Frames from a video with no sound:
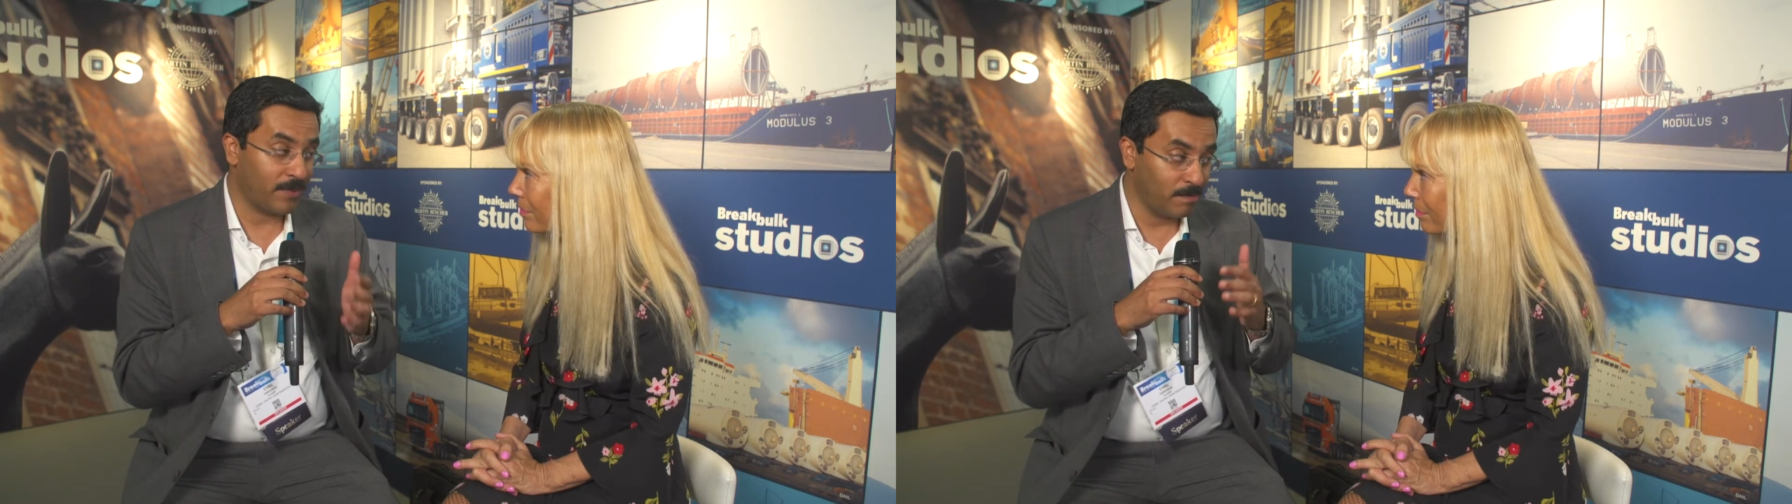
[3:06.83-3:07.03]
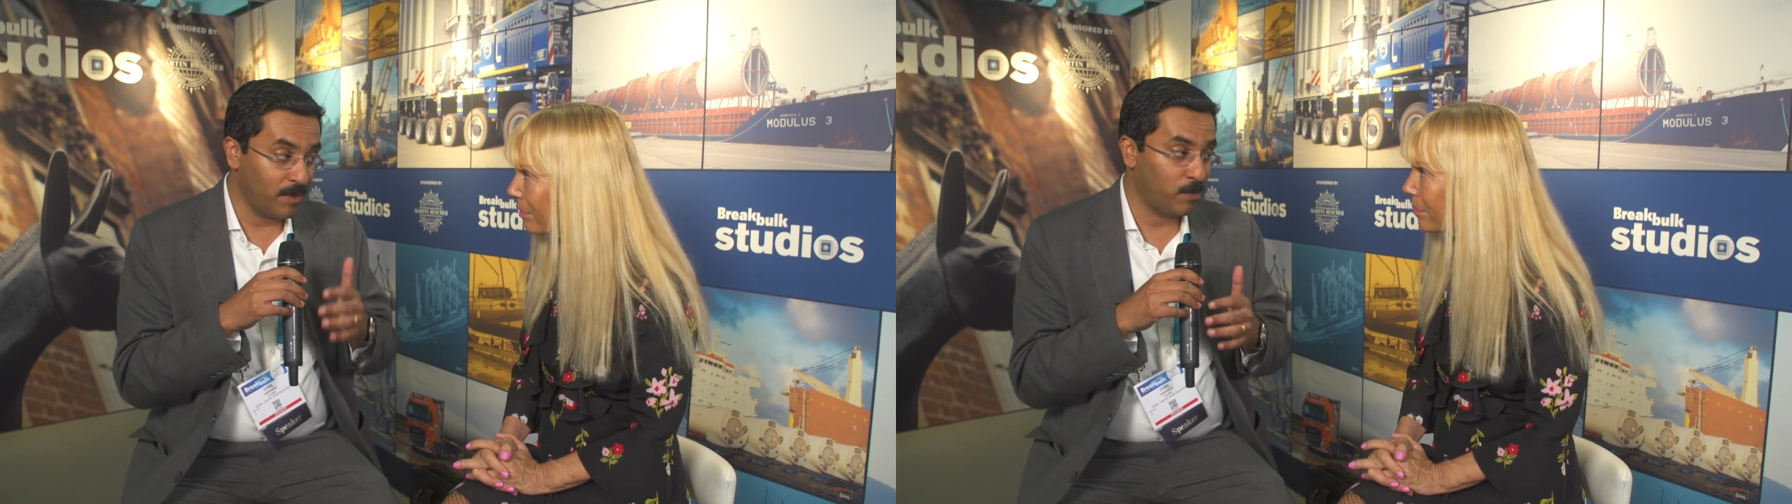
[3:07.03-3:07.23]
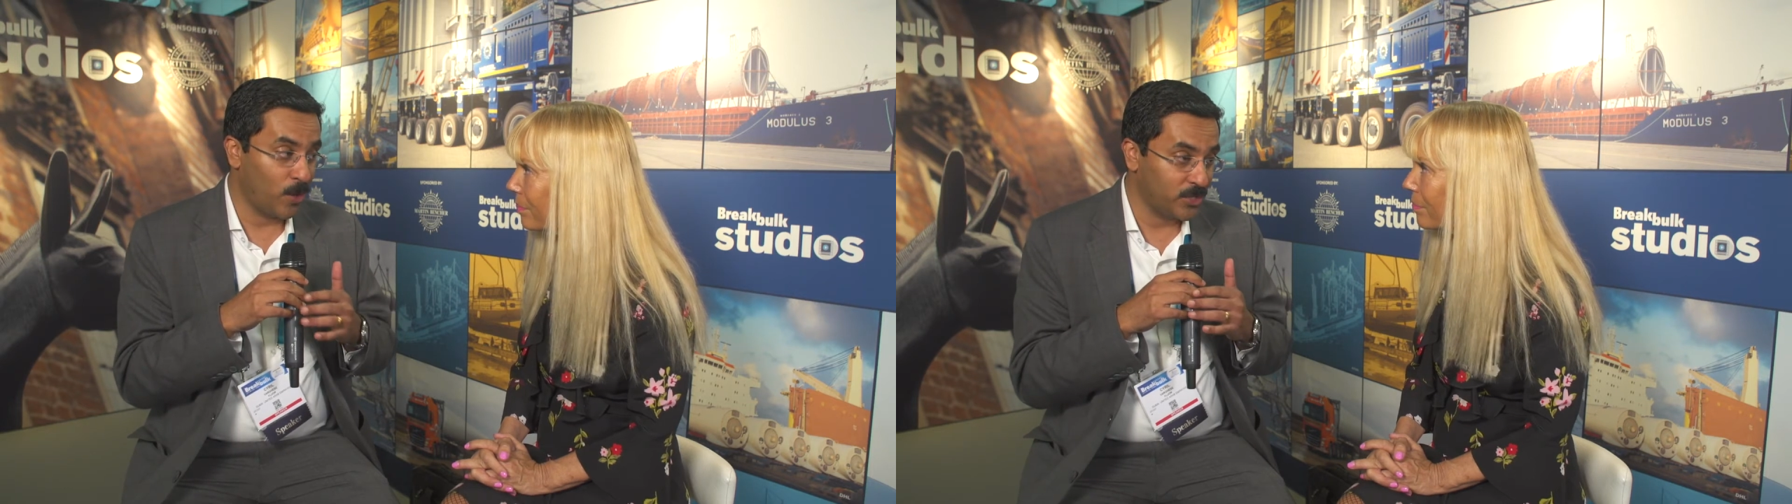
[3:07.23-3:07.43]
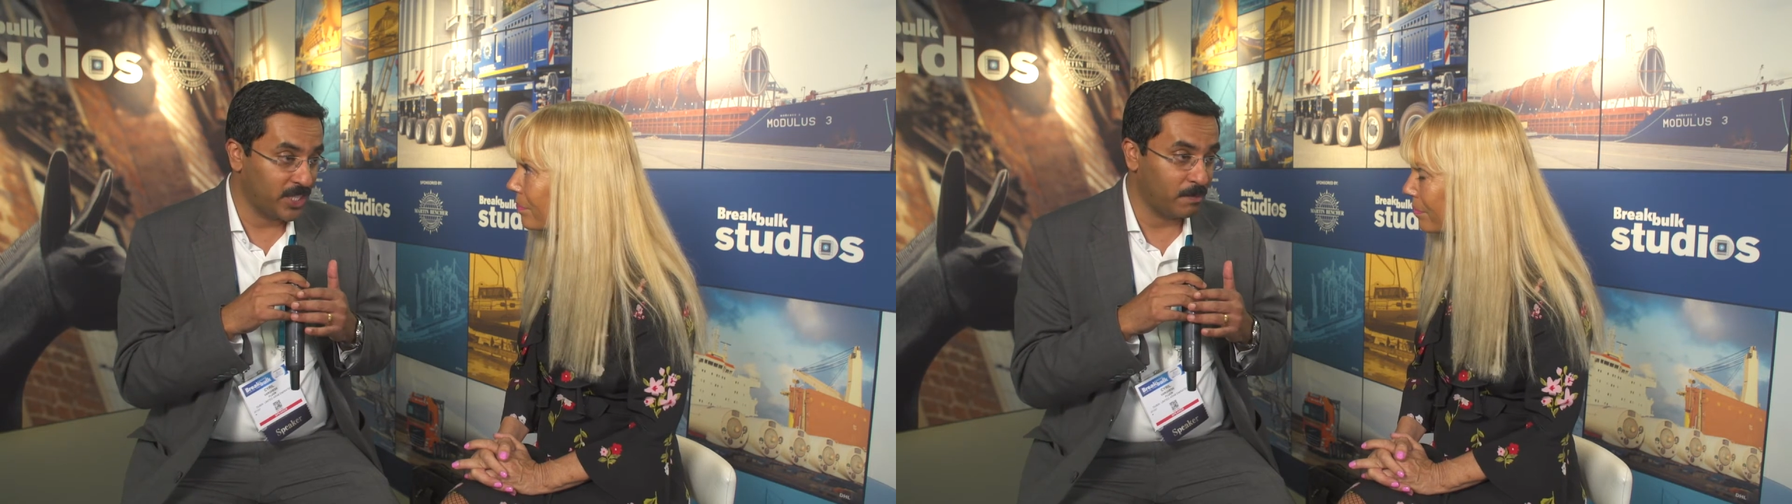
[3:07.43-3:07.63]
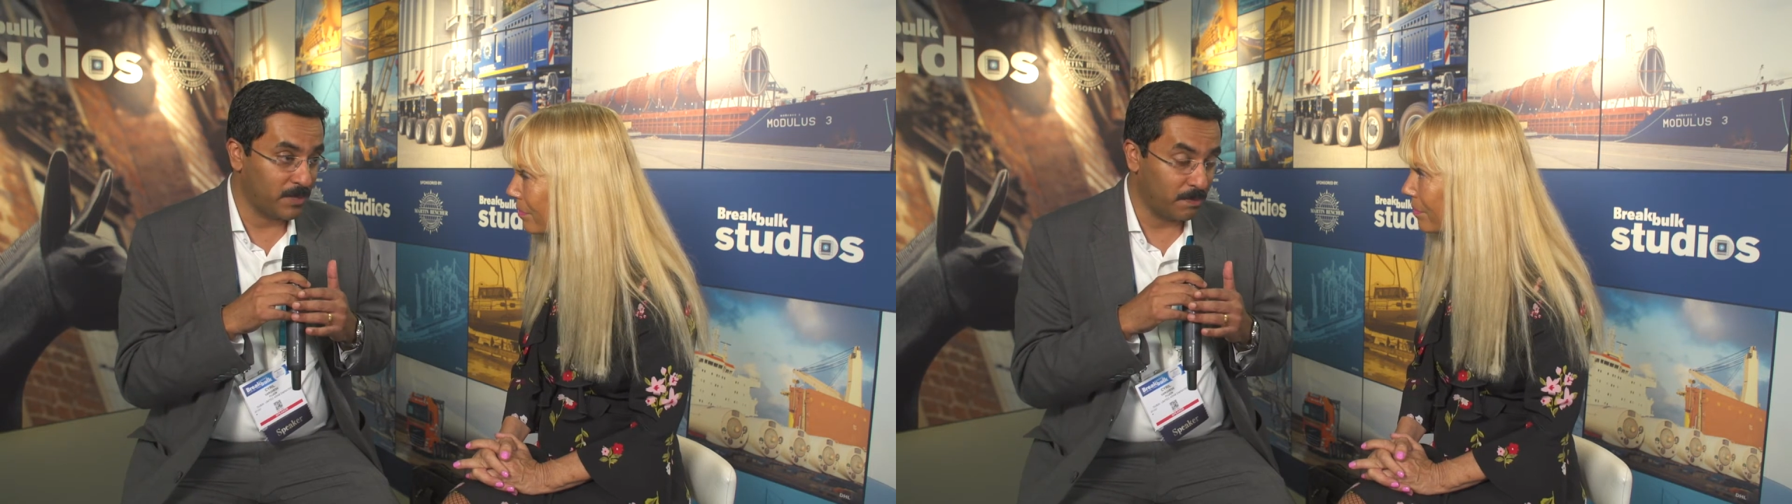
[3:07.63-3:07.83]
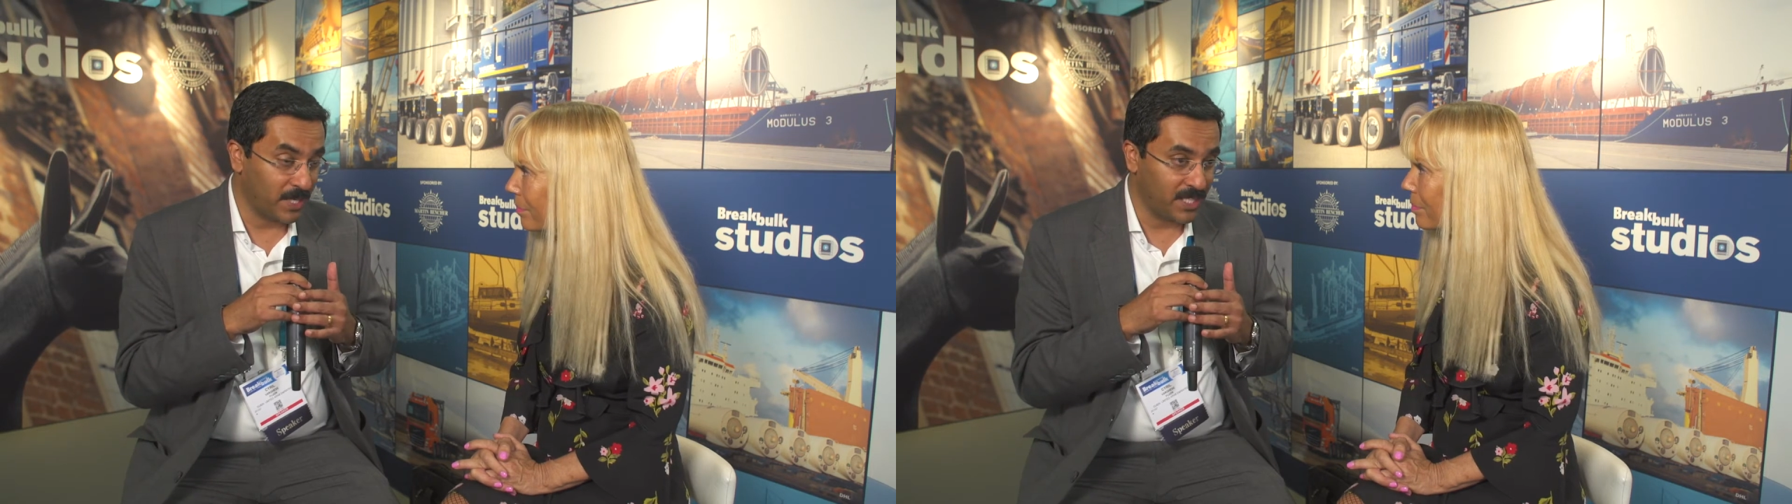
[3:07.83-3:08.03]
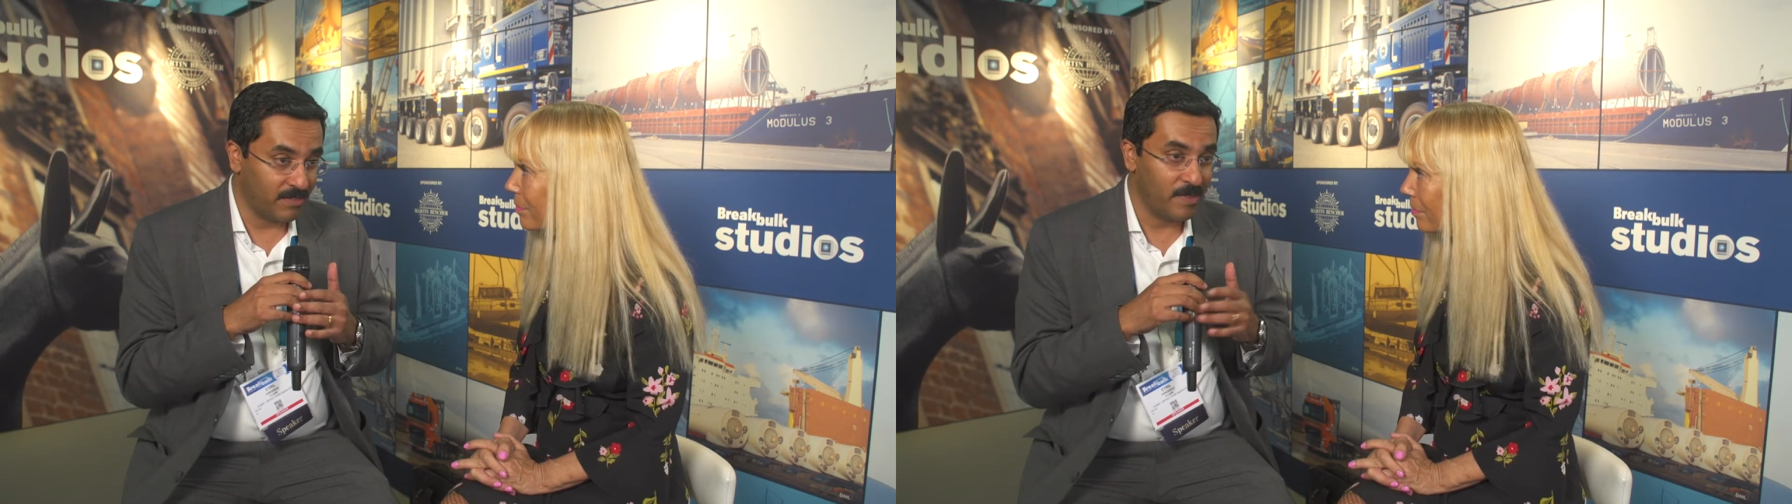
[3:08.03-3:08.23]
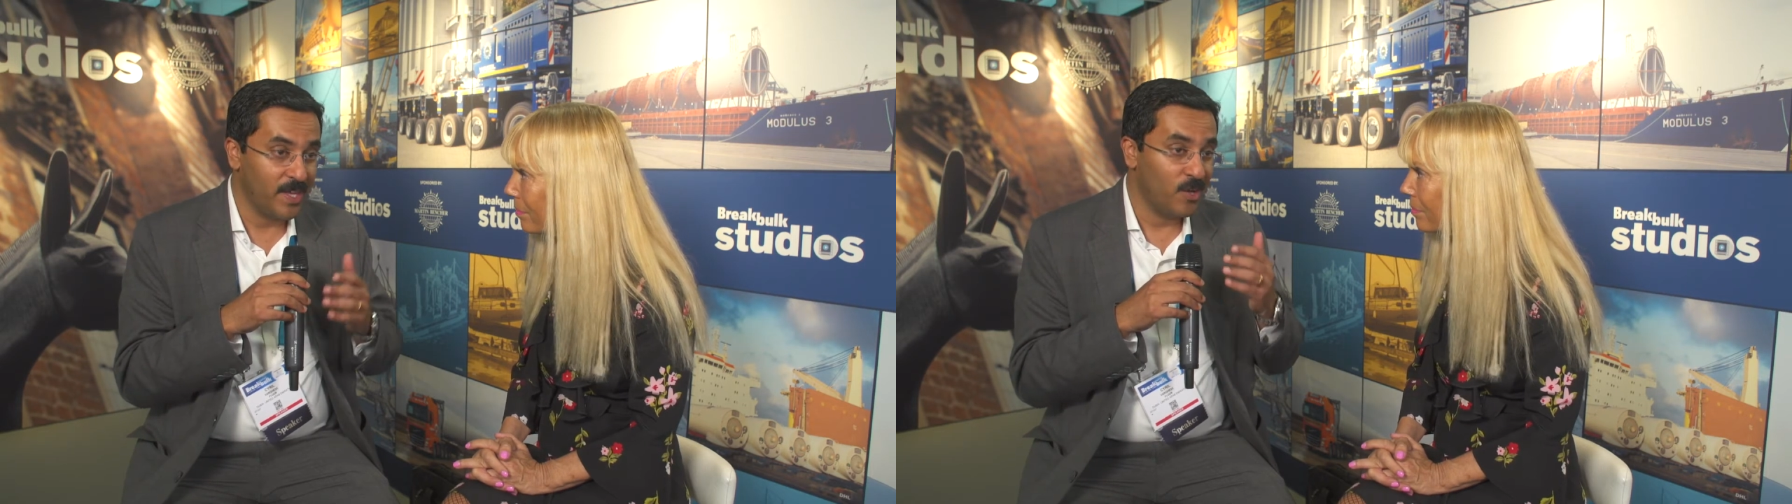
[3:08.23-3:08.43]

from the blockchain perspective.